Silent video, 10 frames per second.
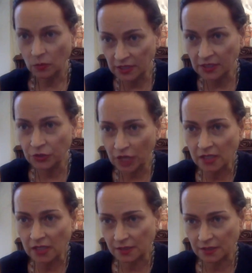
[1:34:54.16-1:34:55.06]
we see
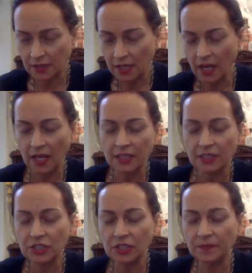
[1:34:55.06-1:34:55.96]
dragons.
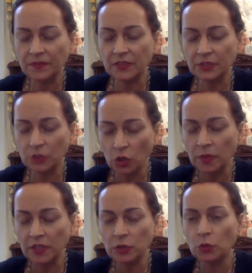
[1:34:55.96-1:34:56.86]
And
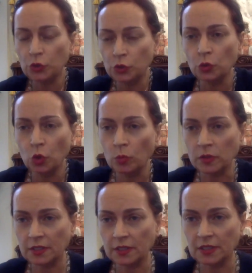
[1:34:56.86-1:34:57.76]
Serbians were true
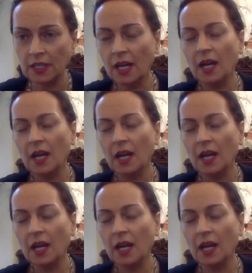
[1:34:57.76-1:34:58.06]
Romans.